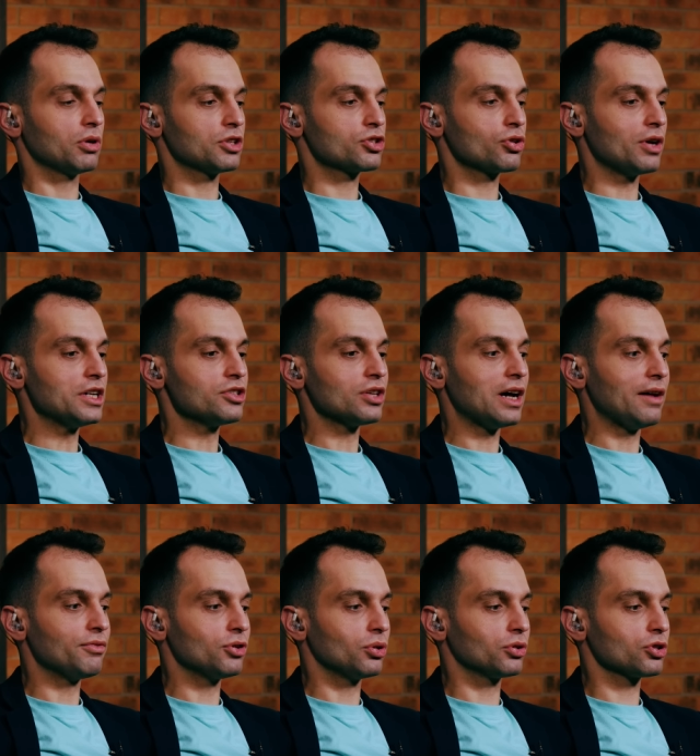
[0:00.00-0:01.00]
well, it's great to
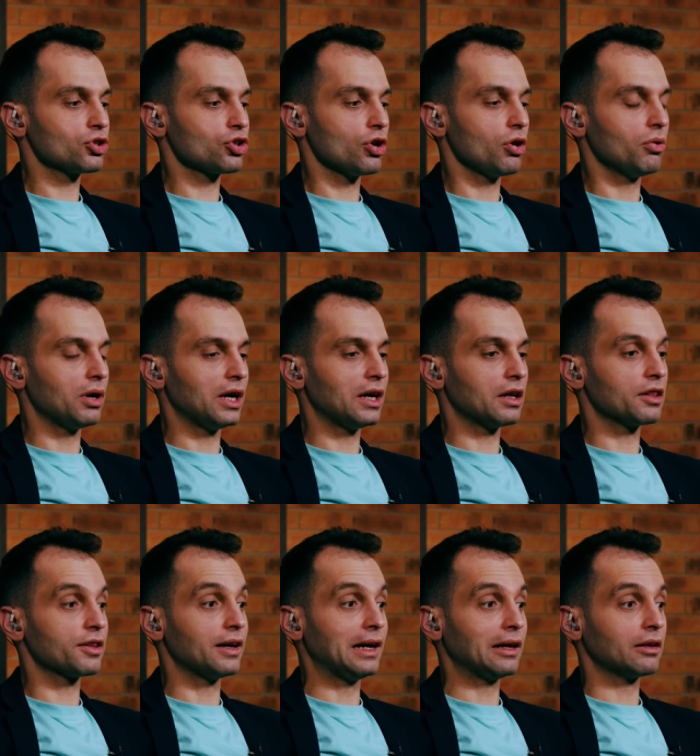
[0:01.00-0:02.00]
have you on the show.
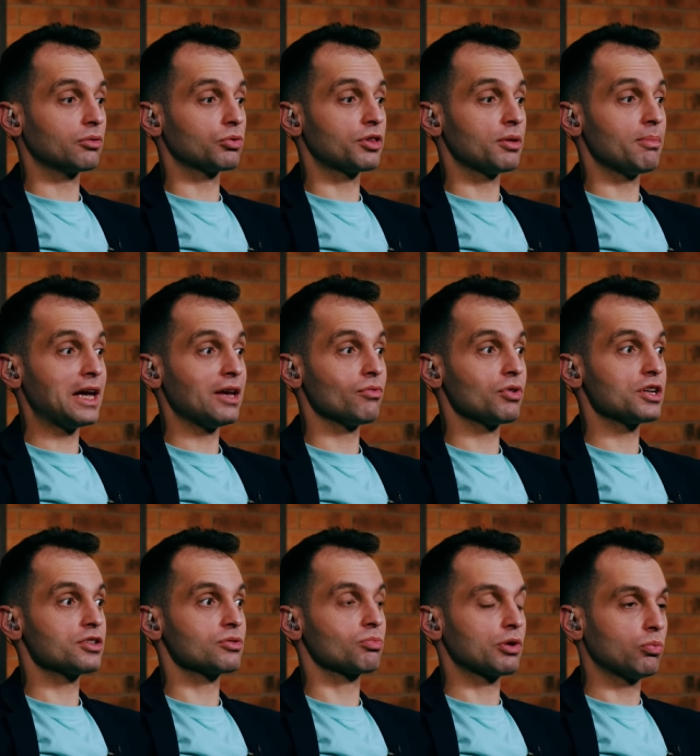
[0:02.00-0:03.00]
Uh, I, the main
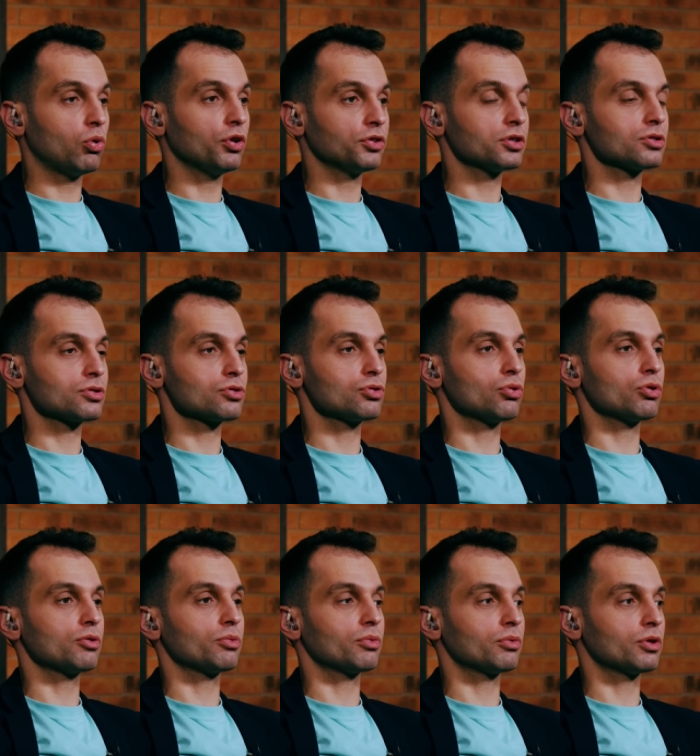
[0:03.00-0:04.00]
reason we wanted to
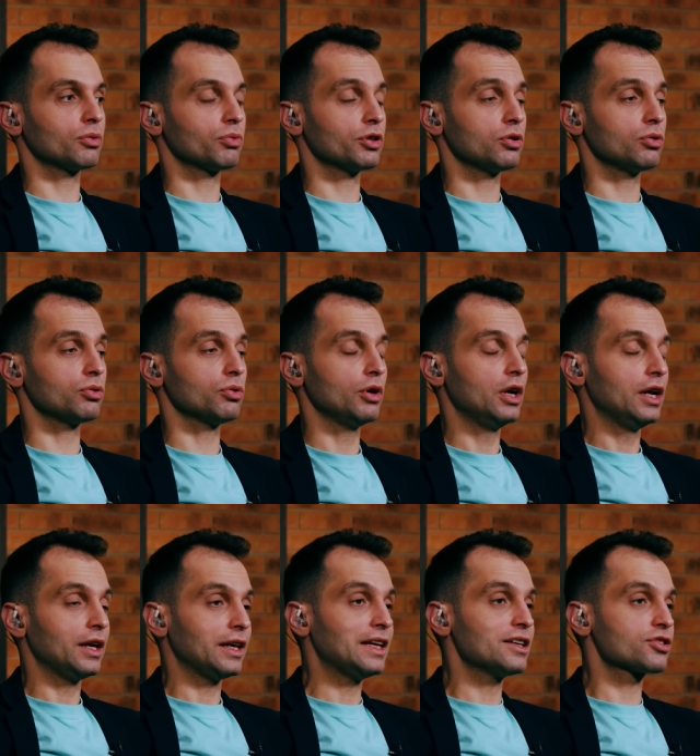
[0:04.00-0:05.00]
talk uh, with you
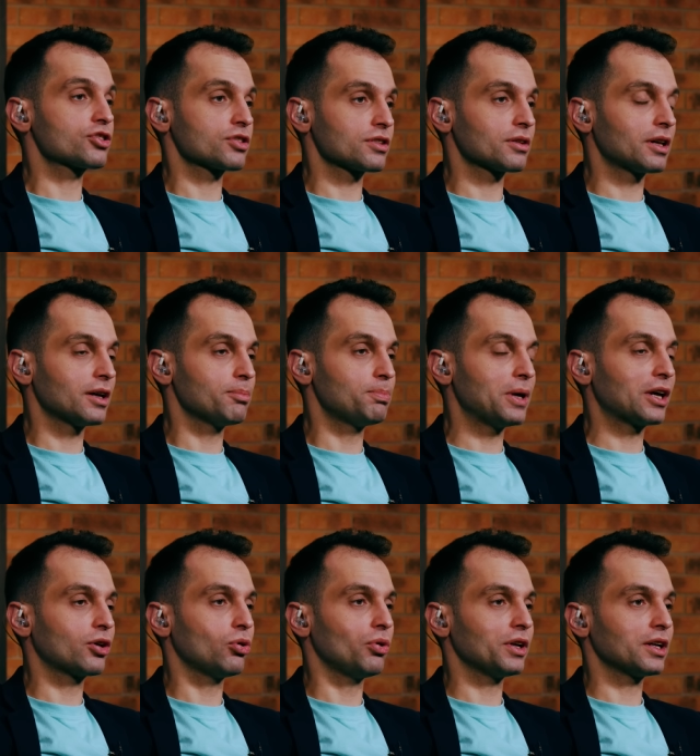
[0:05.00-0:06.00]
is uh,
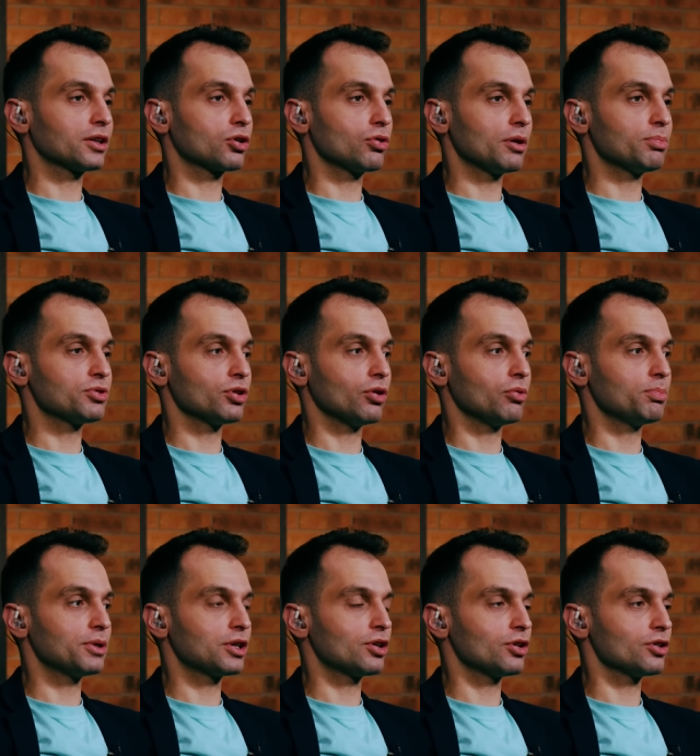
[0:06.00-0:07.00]
Bitcoin and crypto
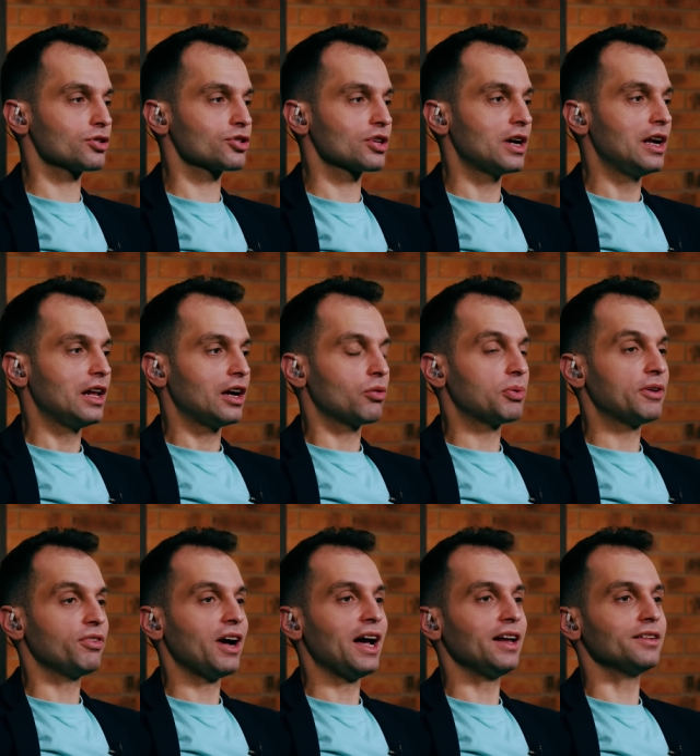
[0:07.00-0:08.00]
because
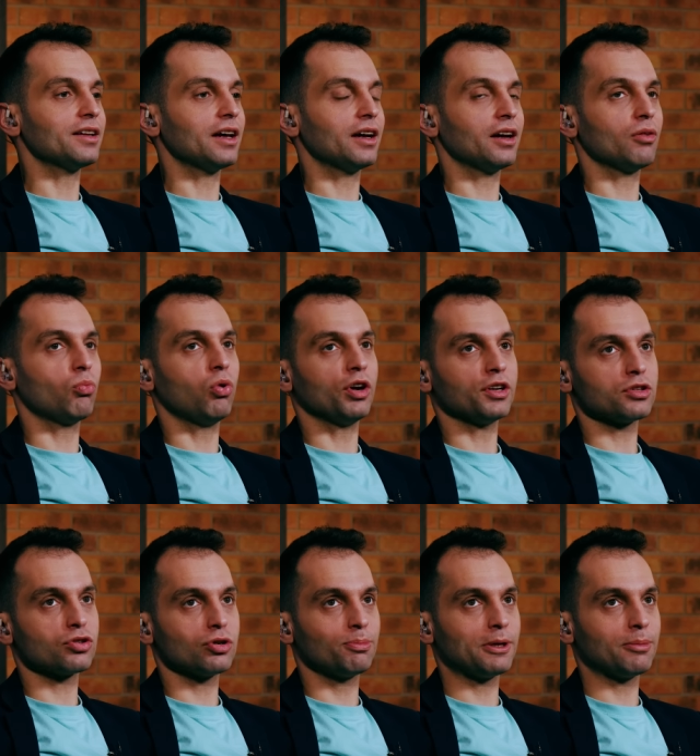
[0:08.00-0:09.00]
we've had uh, one
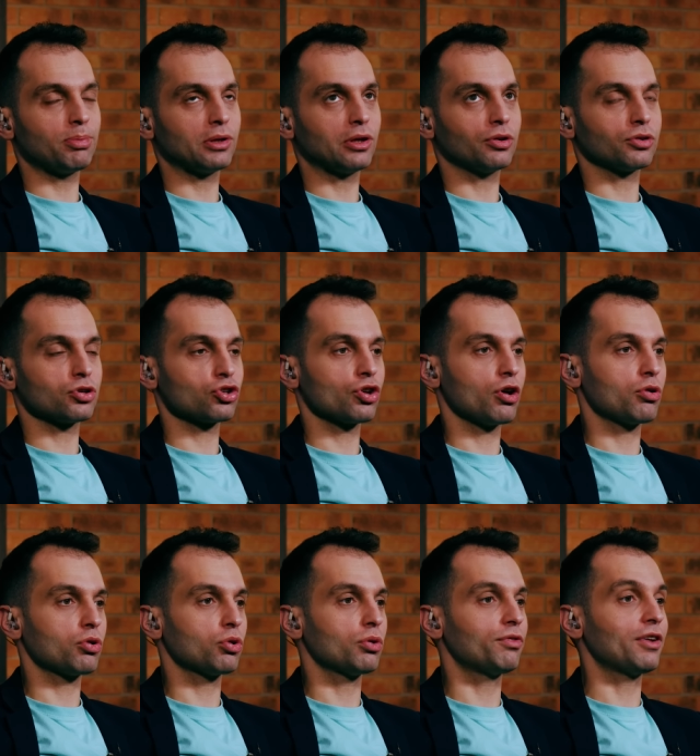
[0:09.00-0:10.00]
or two people on the
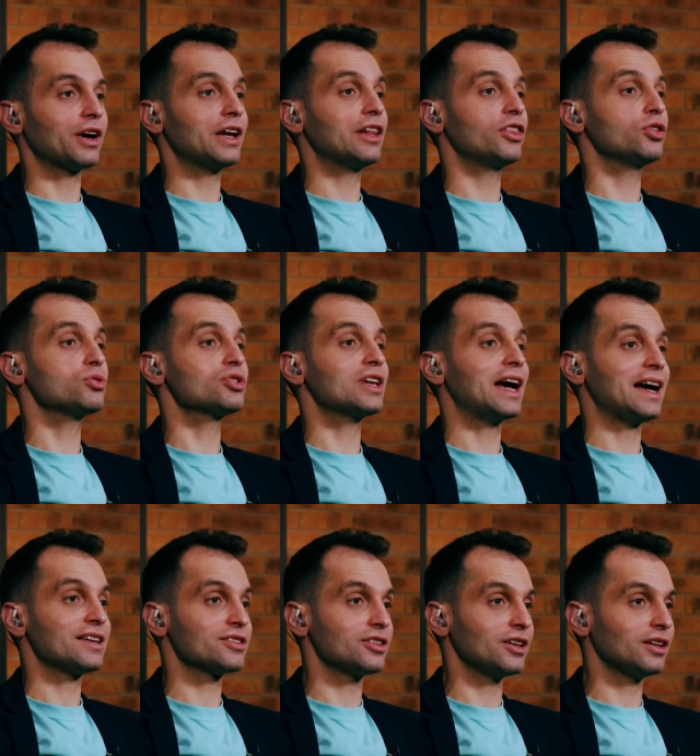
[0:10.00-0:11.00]
show who are very
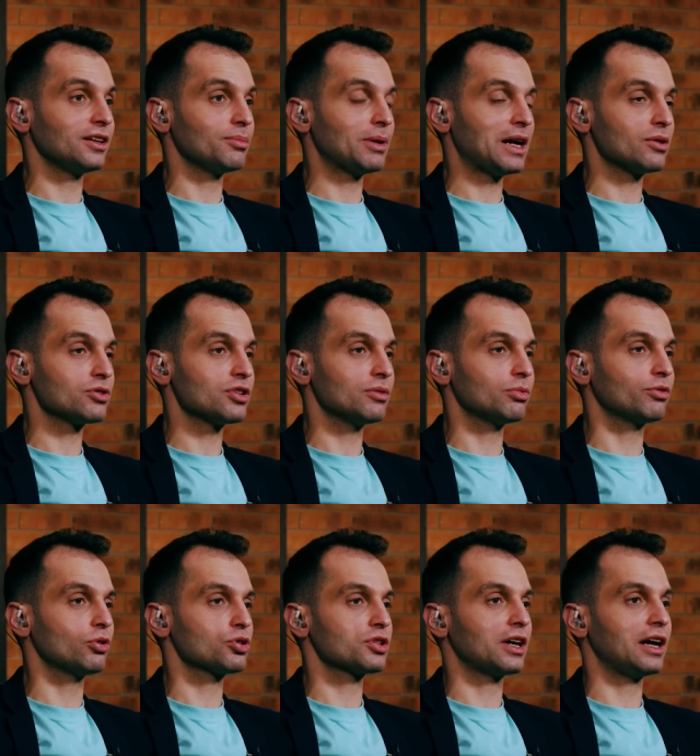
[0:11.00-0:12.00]
enthusiastic about it.
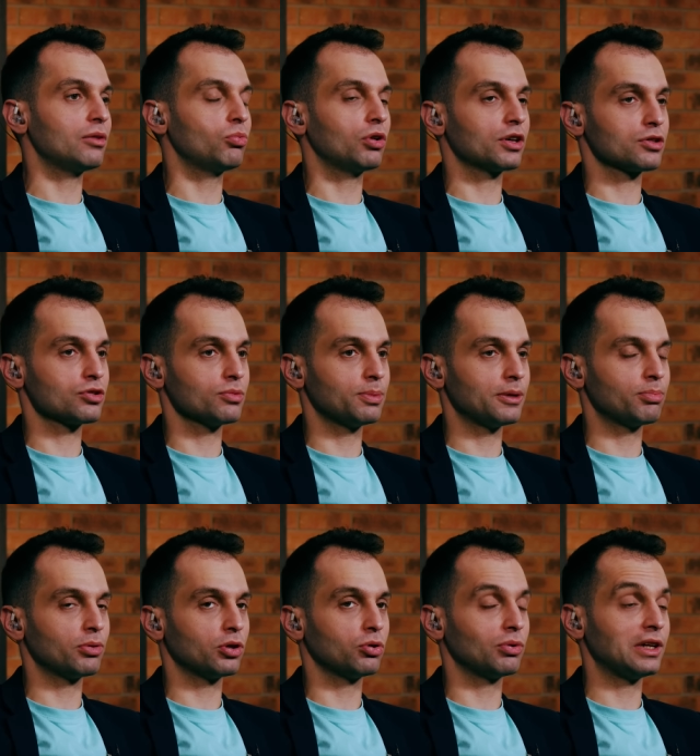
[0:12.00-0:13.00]
We've also had one or two
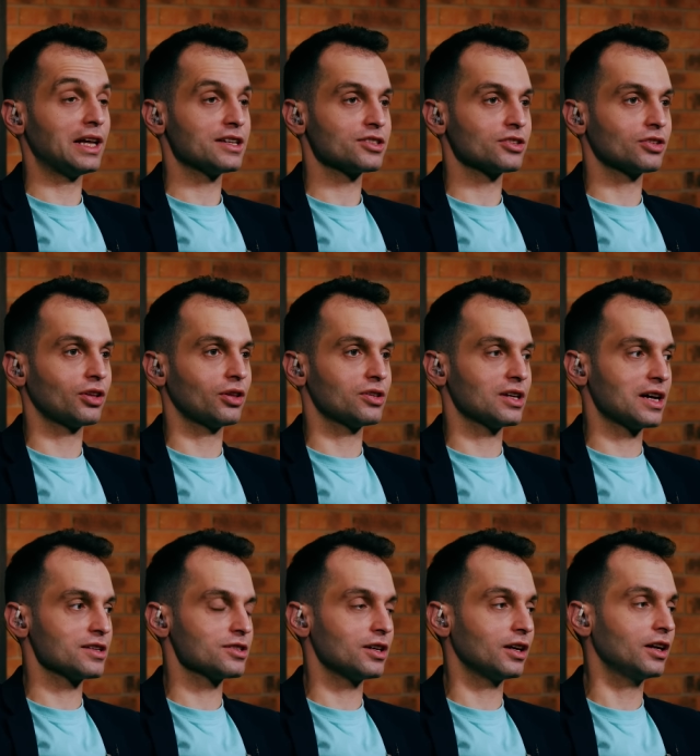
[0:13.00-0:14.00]
people who are less
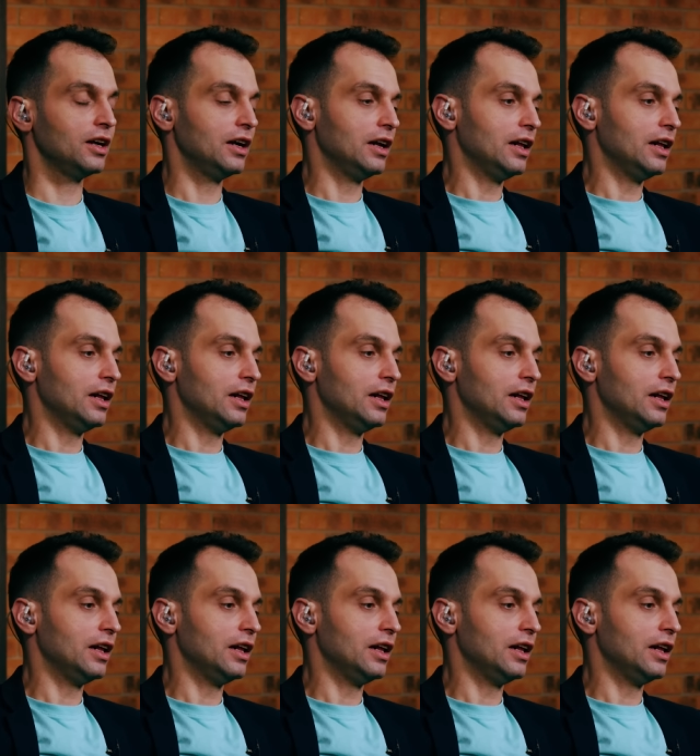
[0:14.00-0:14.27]
enthusiastic.